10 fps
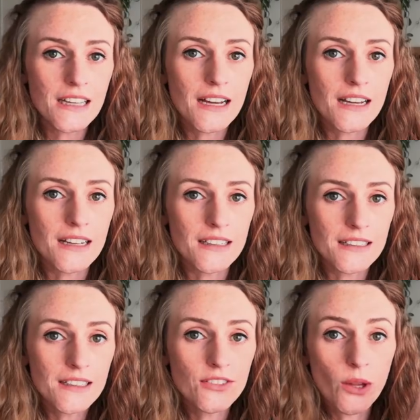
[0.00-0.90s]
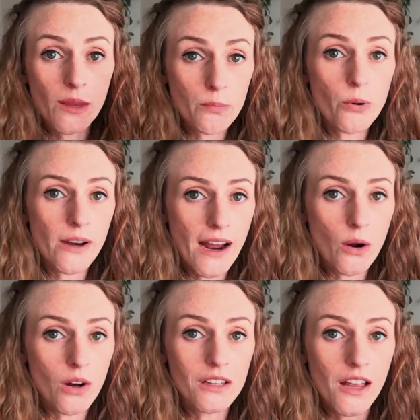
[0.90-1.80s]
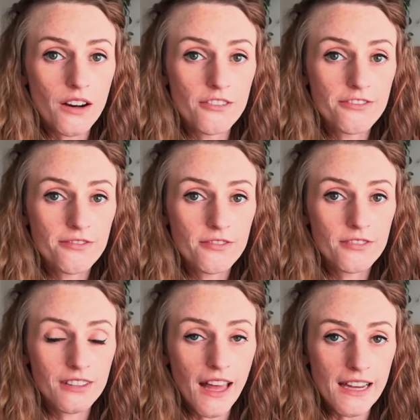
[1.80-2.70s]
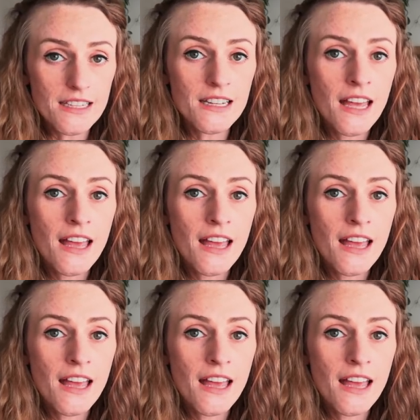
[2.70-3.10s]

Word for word: uh, even though they put out a lot of light,